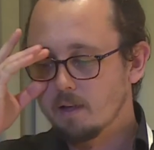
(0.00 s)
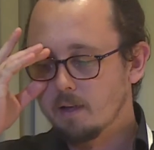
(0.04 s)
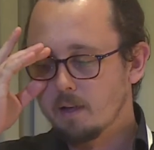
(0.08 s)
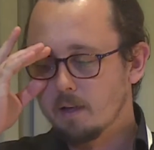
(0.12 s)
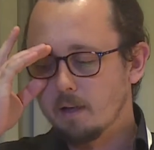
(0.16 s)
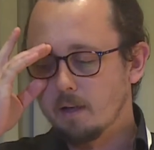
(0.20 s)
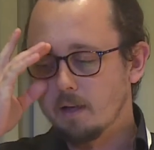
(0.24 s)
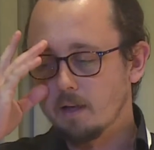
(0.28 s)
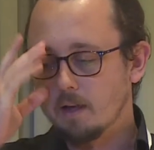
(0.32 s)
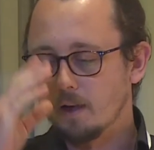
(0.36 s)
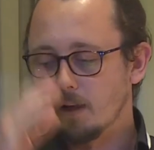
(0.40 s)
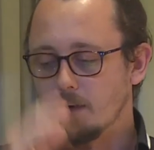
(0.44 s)

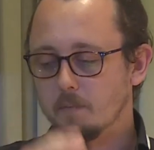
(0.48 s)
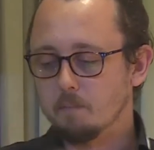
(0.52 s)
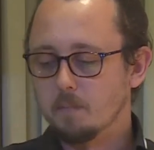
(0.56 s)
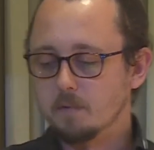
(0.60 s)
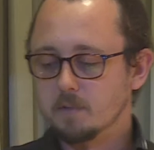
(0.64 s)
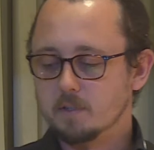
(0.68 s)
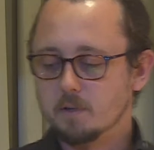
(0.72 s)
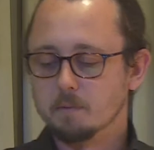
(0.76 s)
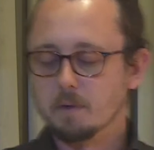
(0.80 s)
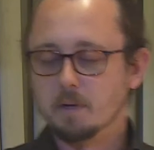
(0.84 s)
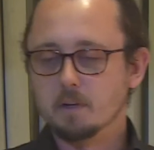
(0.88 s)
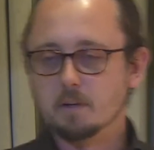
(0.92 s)
So
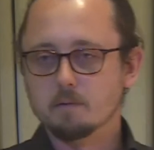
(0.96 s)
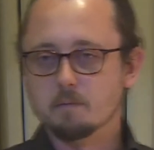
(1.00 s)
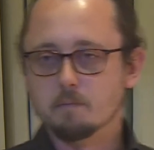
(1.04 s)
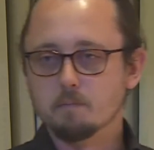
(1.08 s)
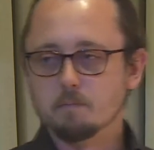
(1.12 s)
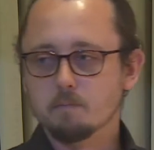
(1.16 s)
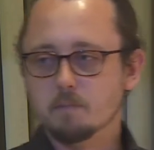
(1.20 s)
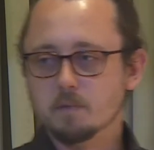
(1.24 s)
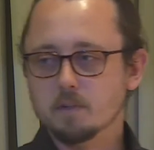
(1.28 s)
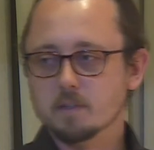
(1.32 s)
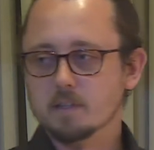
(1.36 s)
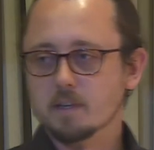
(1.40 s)
I'm going to
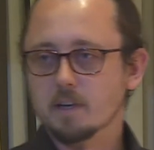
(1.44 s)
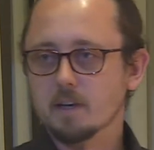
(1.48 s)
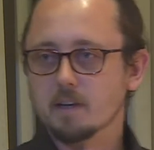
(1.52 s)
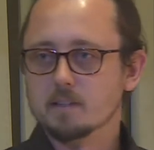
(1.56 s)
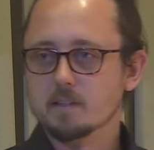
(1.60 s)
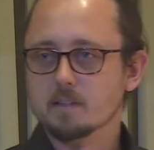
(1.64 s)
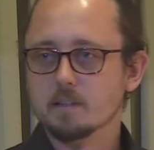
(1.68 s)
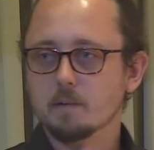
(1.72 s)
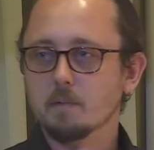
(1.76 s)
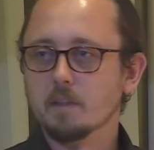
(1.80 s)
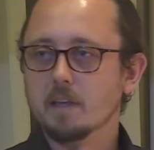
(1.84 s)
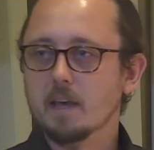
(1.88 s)

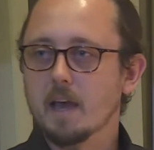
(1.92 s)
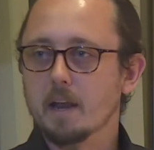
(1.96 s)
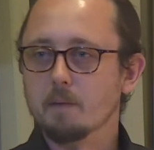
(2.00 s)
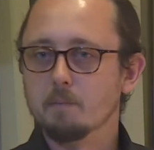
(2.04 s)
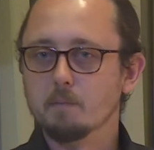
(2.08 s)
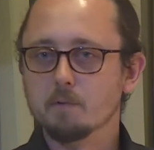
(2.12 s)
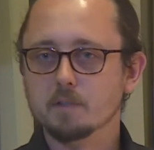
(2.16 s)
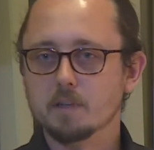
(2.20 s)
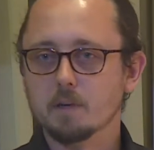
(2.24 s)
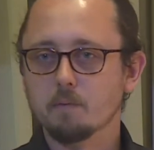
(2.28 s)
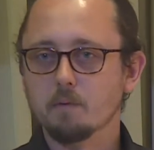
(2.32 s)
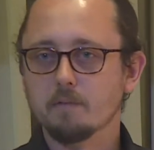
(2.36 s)
discuss some of the
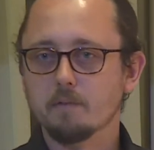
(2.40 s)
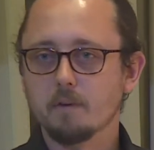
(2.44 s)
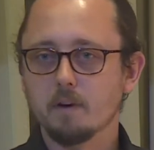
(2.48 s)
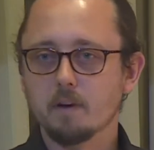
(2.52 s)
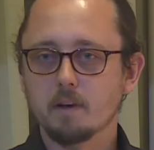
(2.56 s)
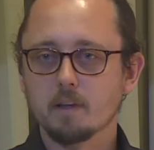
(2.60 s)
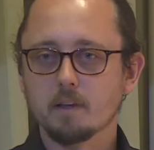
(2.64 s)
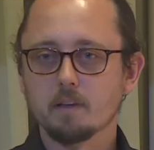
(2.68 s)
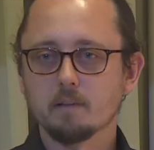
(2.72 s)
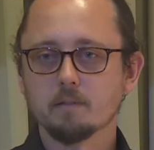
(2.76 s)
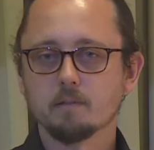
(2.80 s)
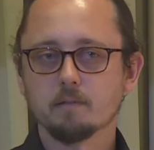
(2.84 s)
animals that we're
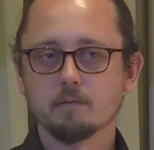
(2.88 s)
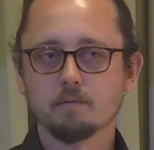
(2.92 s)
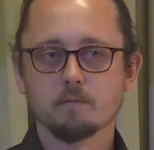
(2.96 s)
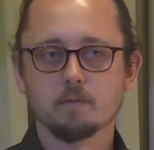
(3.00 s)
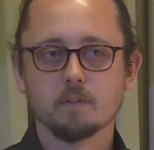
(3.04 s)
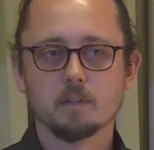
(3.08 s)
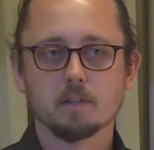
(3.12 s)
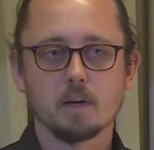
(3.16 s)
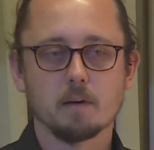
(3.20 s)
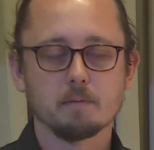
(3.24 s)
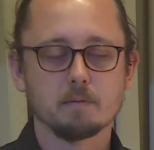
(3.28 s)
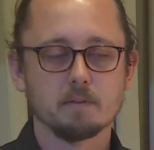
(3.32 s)
finding,
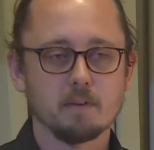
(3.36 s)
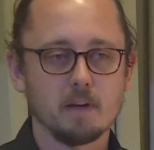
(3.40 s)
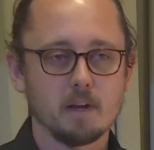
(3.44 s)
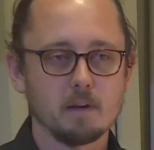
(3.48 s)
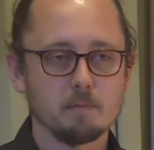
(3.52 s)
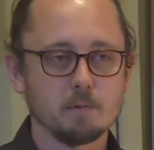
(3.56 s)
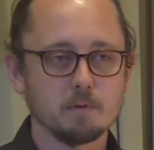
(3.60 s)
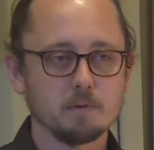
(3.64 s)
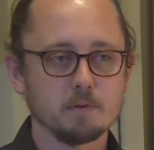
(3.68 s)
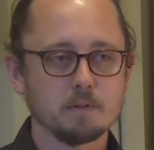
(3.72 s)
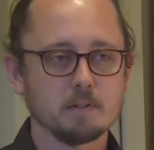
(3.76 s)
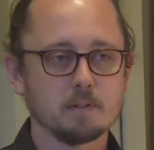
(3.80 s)
the types of
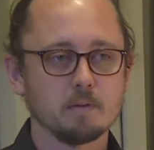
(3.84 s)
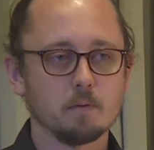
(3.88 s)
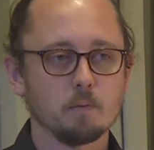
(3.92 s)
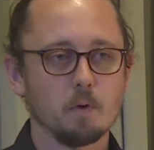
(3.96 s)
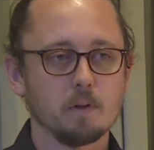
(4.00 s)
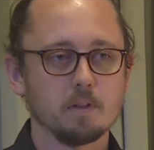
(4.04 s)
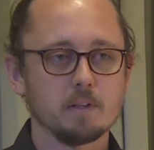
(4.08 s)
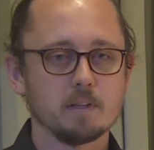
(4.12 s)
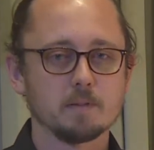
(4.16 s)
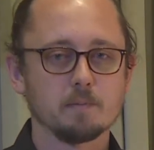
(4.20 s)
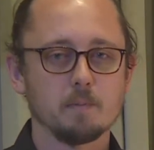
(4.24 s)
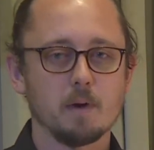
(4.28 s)
animals,
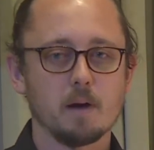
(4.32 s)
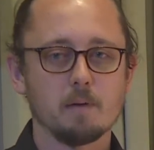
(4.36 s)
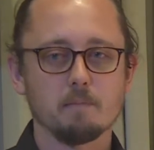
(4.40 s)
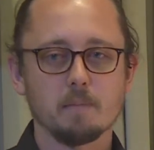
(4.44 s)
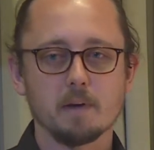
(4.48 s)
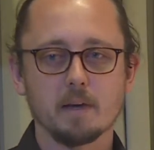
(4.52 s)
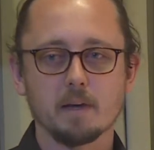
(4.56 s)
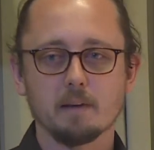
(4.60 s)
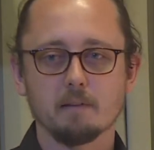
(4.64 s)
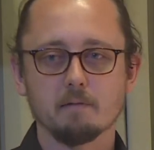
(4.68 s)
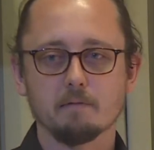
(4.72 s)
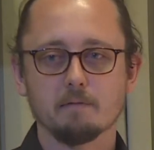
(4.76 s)
what this might
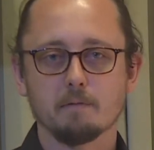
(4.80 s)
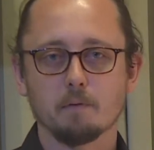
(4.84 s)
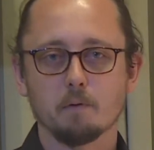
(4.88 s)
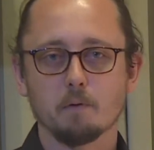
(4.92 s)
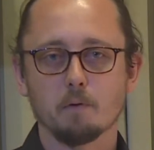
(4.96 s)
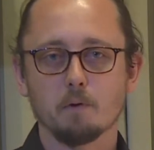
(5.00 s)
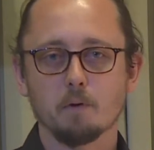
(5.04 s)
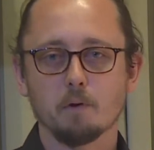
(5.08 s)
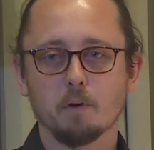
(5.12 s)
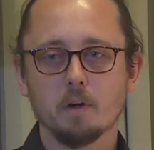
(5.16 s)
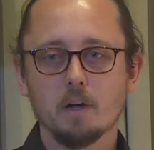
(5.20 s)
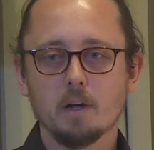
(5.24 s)
mean
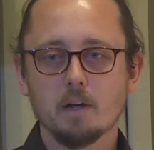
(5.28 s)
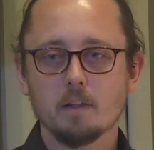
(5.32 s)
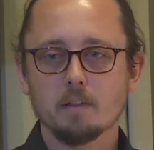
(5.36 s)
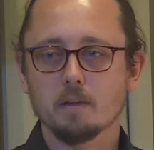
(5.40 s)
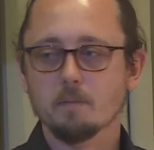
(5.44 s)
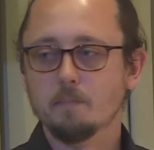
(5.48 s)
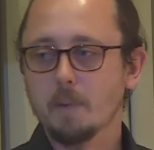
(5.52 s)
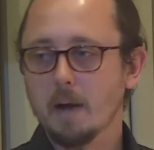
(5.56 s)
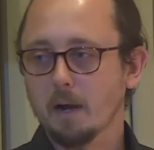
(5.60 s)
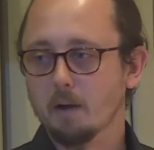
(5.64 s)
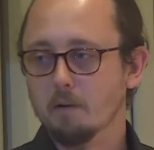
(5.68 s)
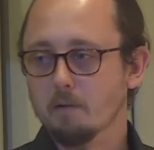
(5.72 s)
for
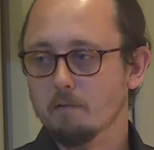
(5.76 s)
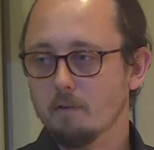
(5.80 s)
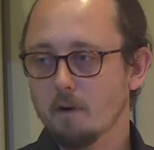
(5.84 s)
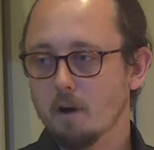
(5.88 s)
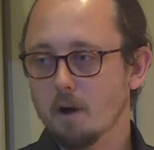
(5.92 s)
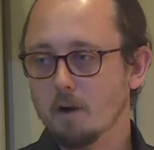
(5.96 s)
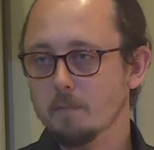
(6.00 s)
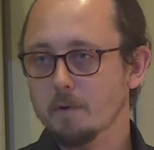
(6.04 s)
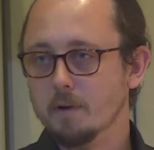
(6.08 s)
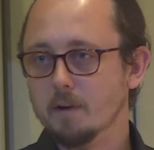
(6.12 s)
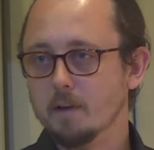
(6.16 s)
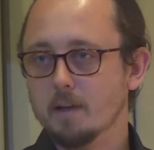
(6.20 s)
the paleo
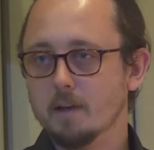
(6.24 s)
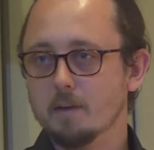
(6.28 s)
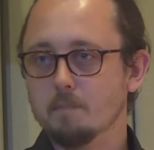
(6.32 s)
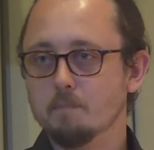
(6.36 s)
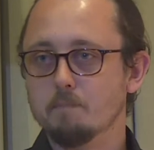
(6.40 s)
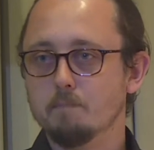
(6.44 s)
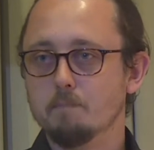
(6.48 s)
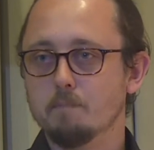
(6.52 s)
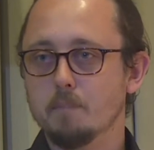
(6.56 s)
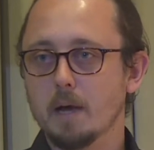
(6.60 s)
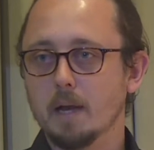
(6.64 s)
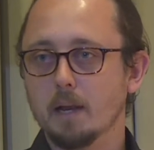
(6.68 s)
environment and
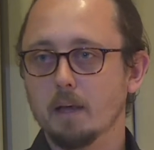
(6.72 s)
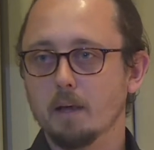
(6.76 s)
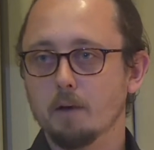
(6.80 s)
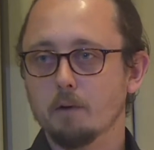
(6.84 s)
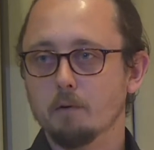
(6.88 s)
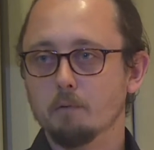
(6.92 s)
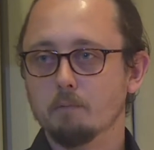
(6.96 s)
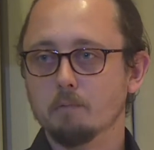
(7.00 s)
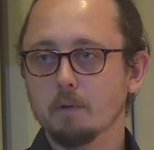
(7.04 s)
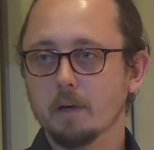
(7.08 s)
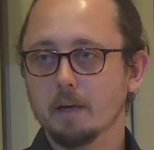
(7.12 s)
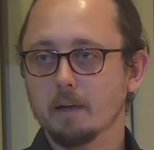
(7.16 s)

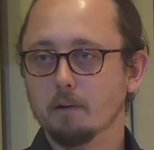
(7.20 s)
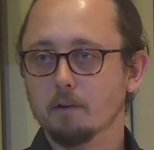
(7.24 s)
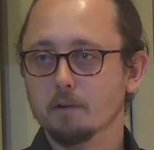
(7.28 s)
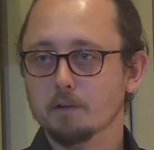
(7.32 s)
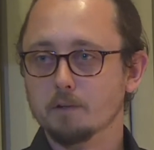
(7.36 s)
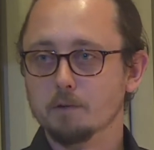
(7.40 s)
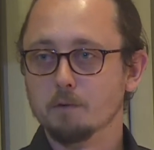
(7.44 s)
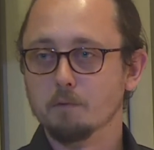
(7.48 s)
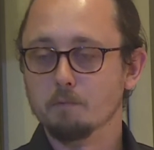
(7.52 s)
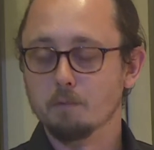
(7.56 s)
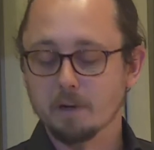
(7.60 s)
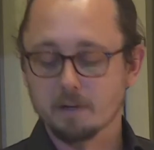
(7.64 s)
paleo
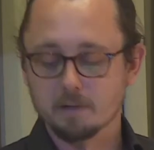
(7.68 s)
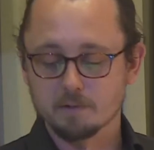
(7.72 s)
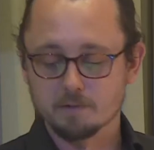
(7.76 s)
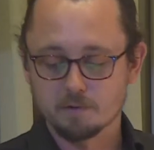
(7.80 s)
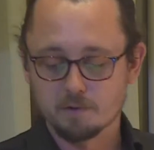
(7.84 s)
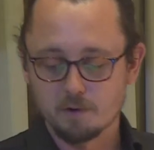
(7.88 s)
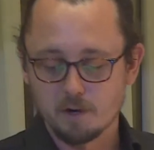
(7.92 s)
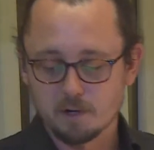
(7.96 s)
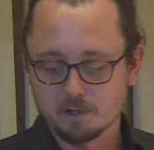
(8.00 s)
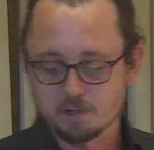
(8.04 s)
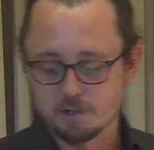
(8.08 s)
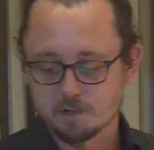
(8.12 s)
ecological
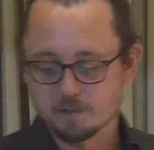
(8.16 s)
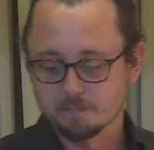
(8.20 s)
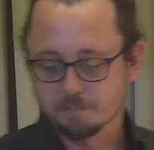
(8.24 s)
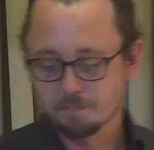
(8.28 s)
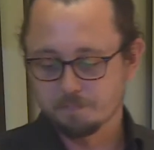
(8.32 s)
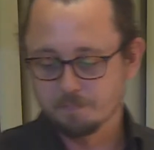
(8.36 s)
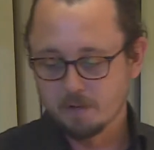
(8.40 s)
reconstruction.